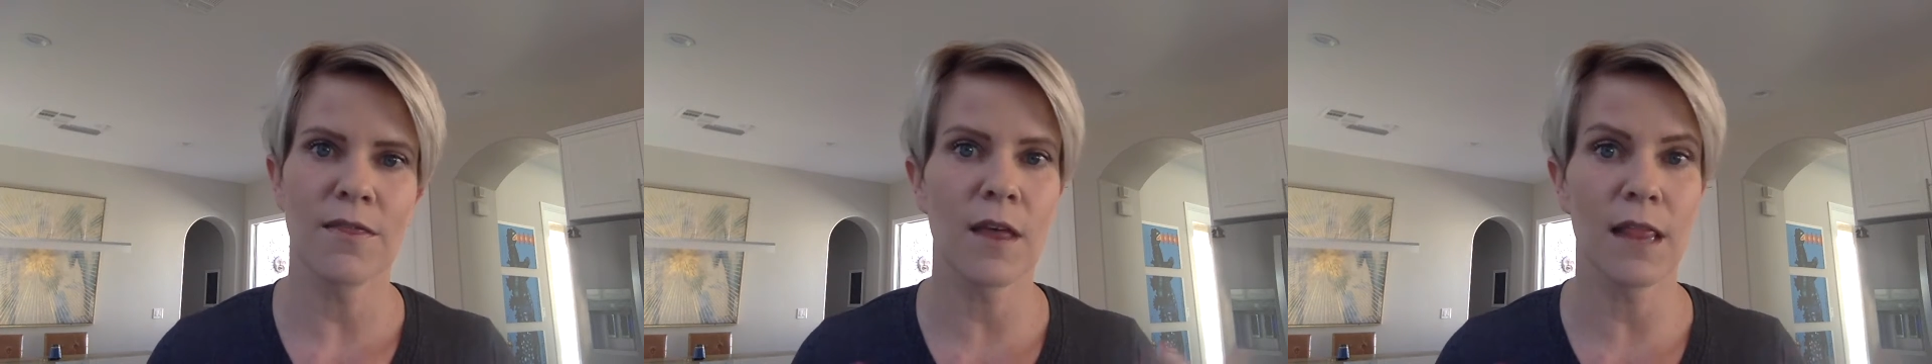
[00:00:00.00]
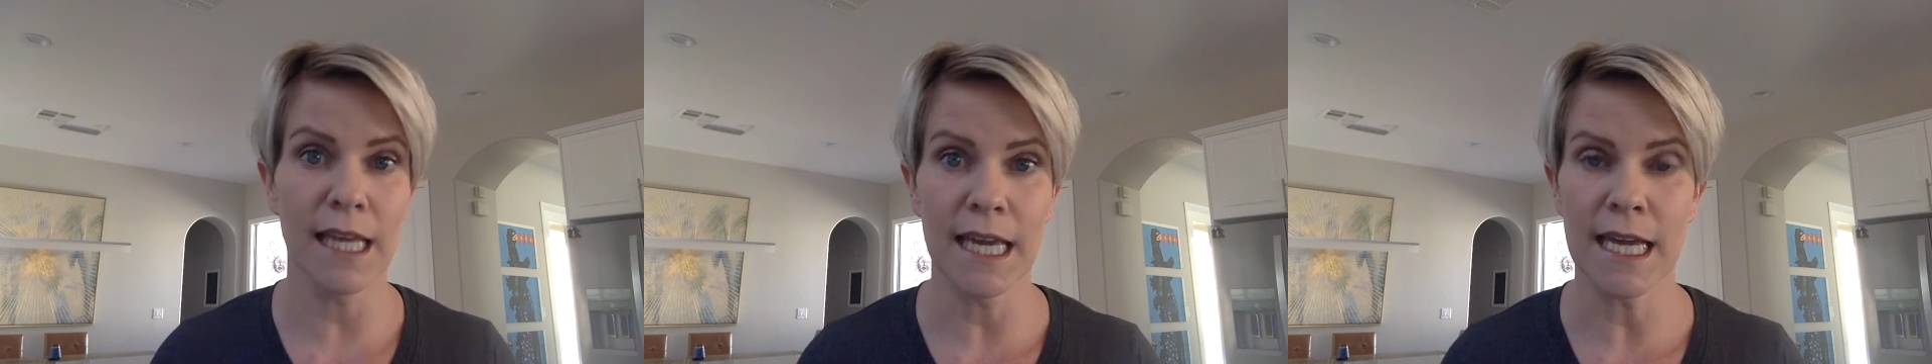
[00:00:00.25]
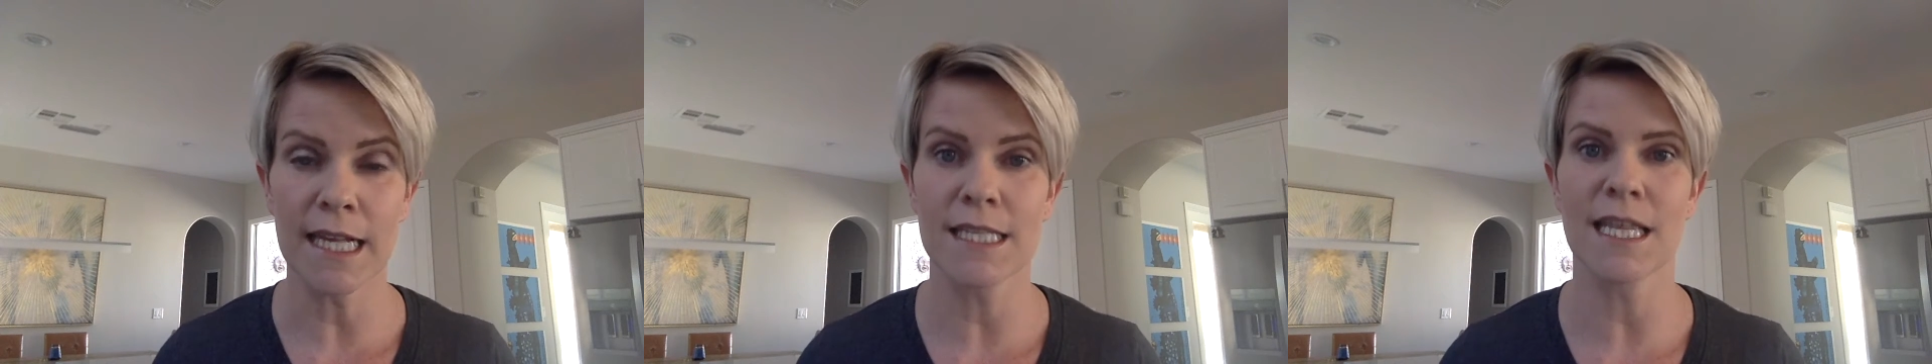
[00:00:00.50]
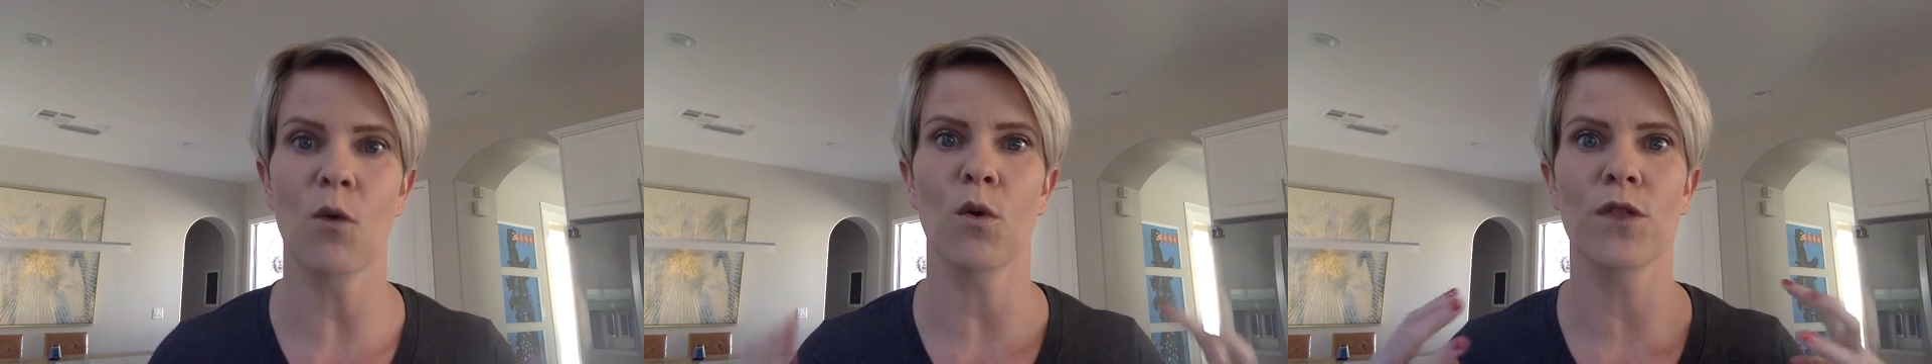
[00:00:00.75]
the
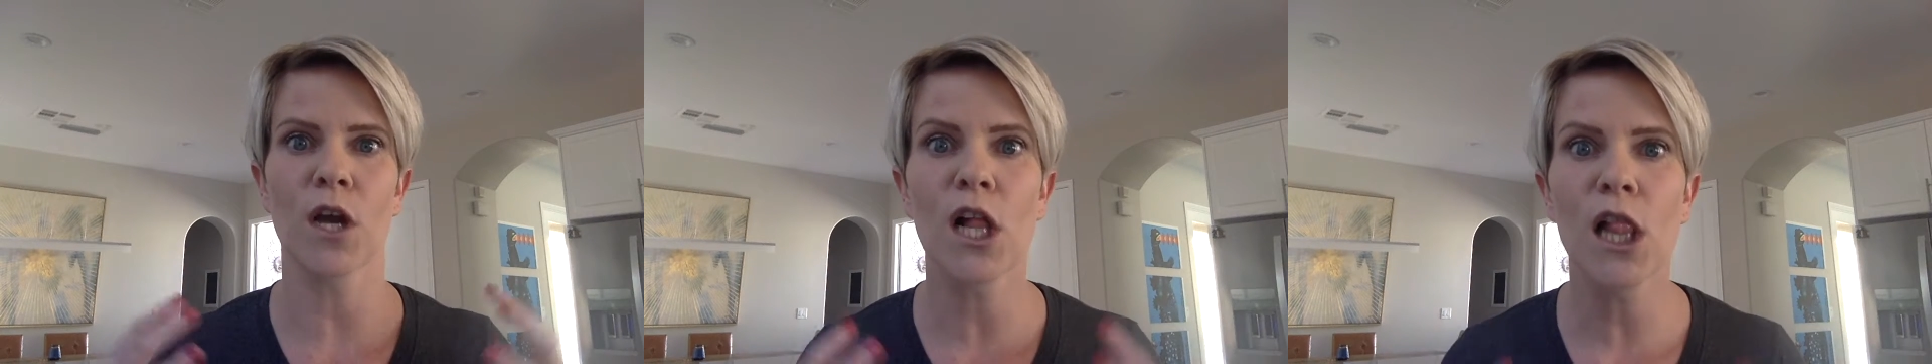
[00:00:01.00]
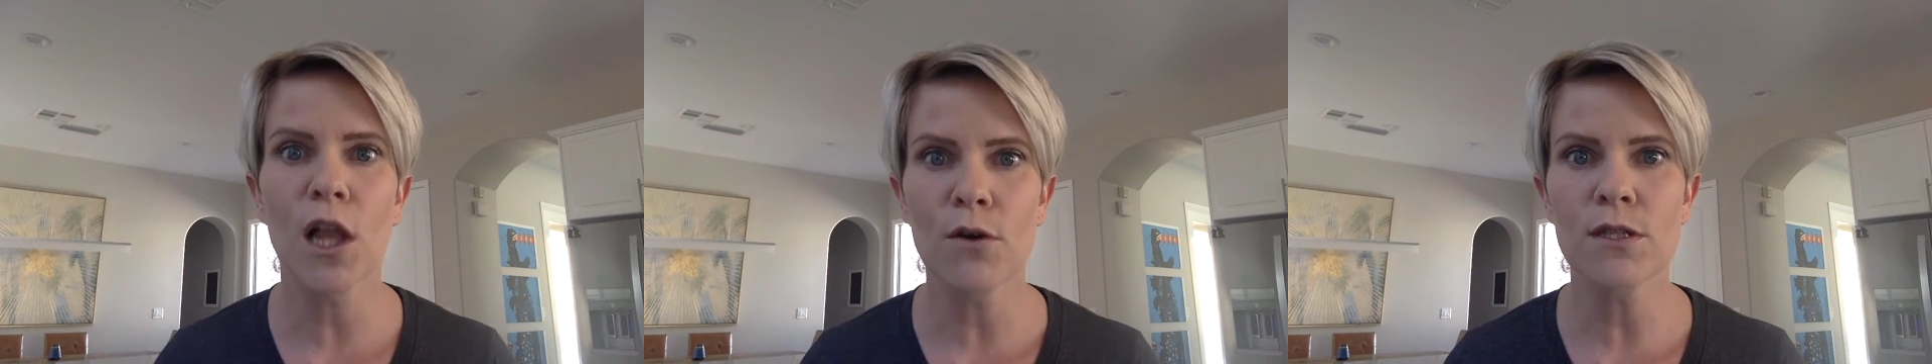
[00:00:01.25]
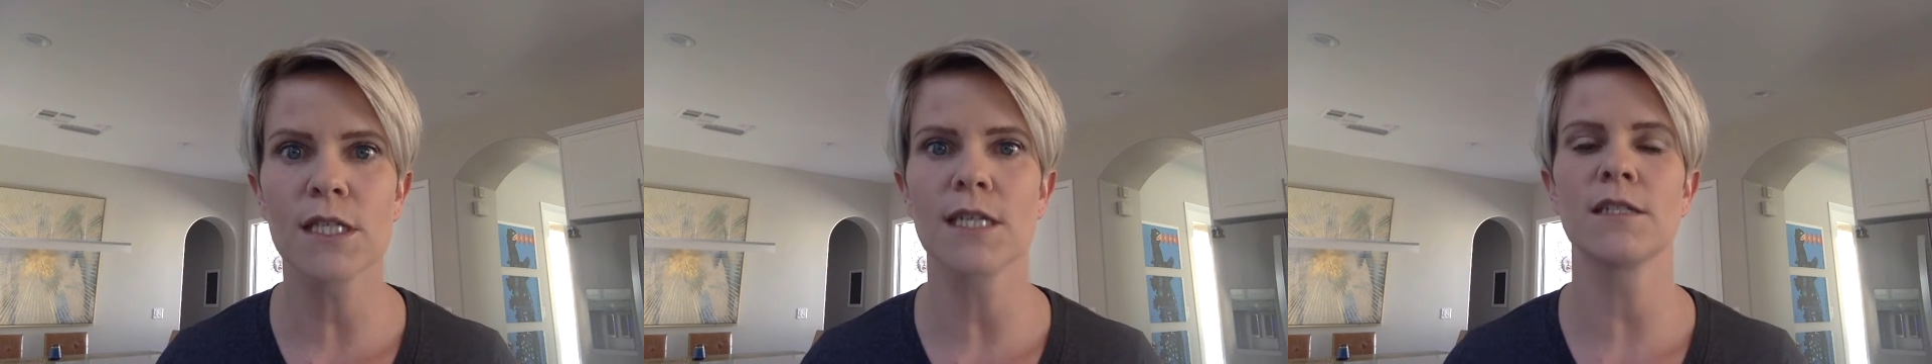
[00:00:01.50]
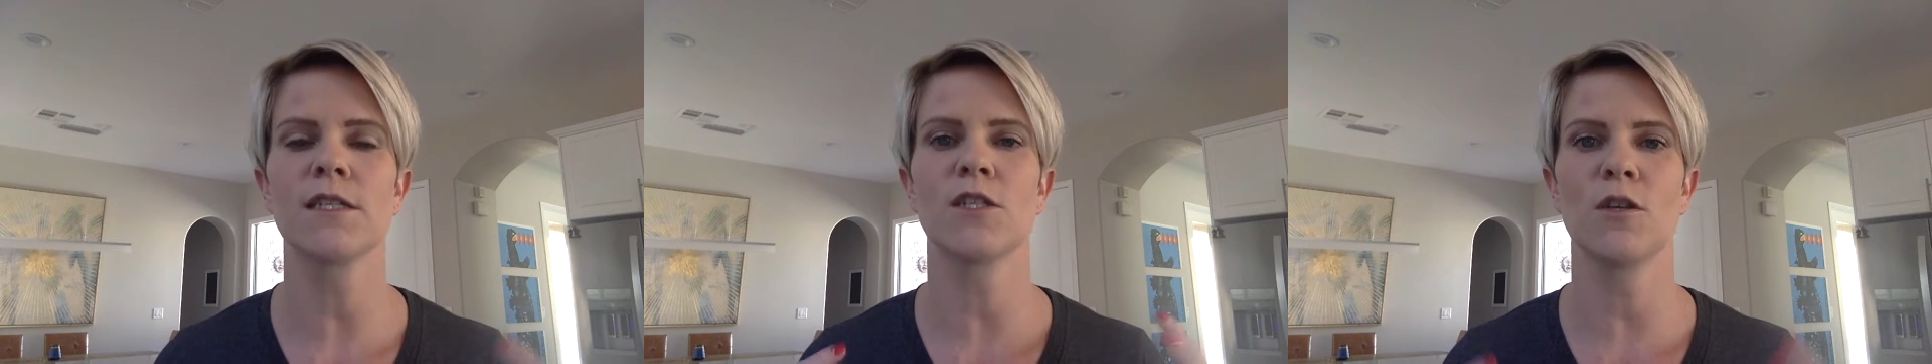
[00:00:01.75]
leads that were the
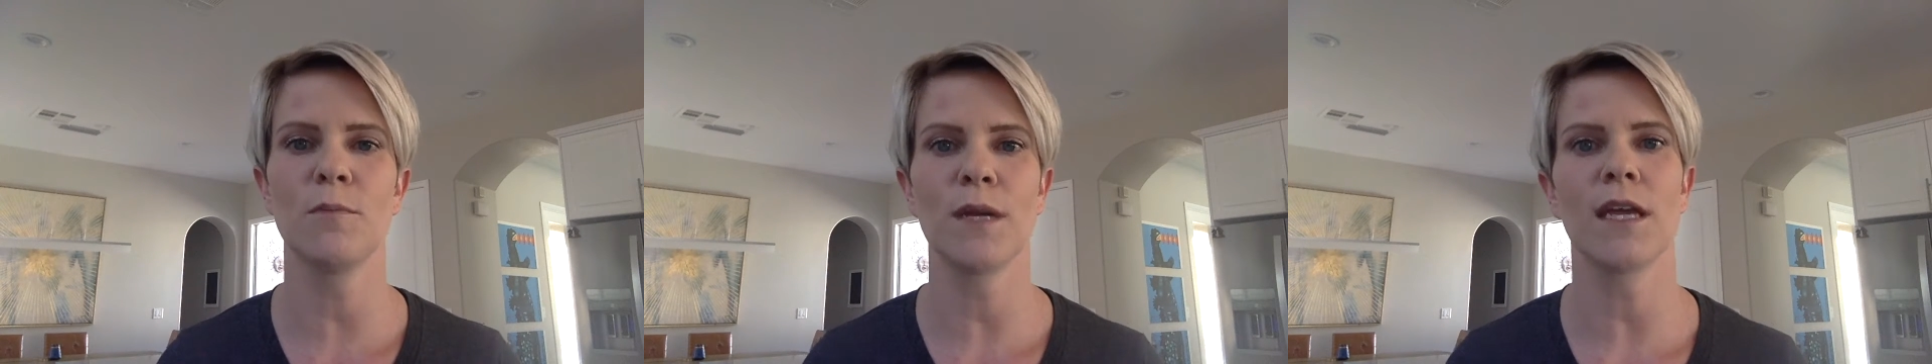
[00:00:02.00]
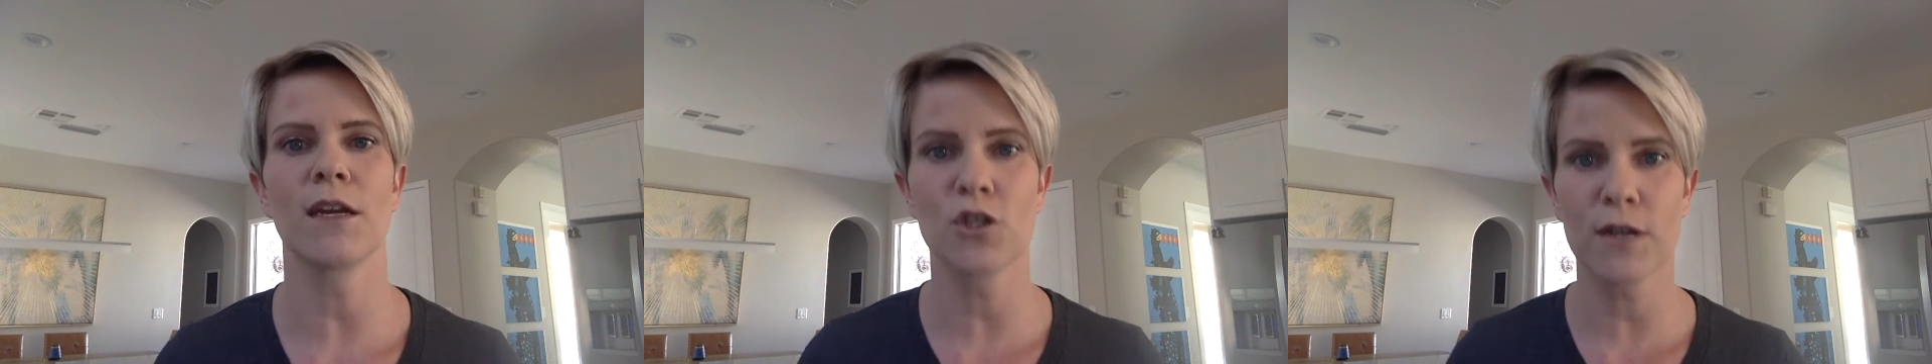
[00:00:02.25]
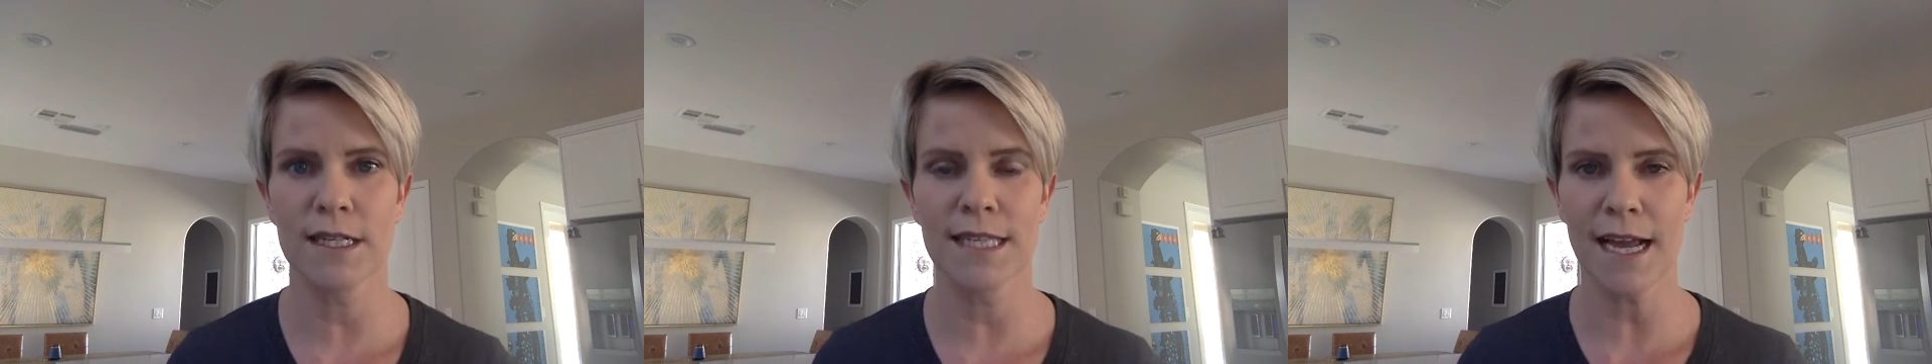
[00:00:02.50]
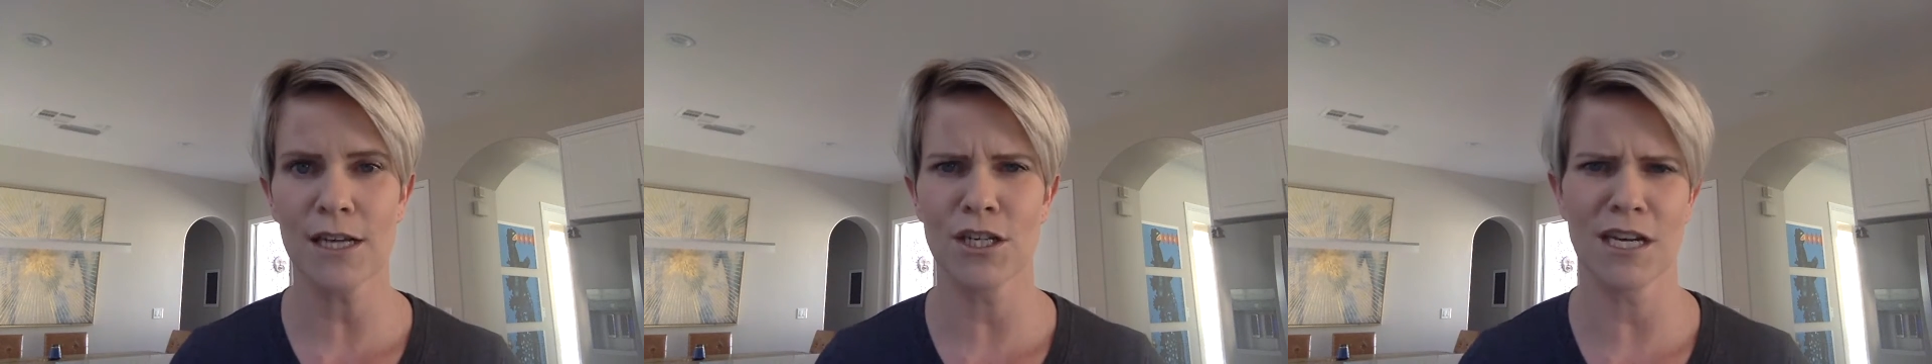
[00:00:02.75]
closest to being a
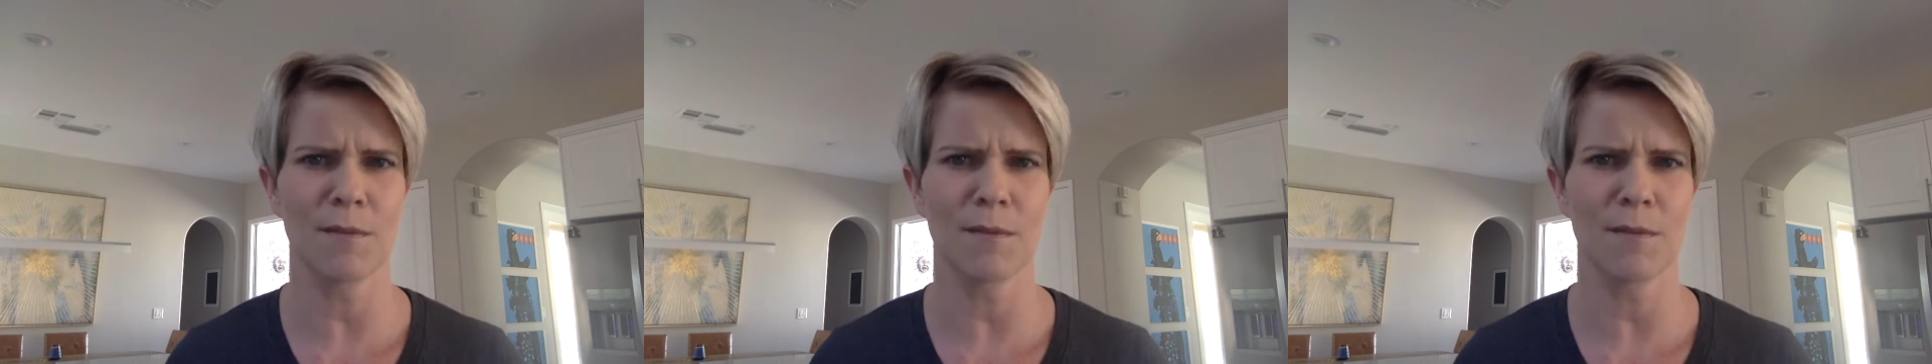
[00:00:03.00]
transaction.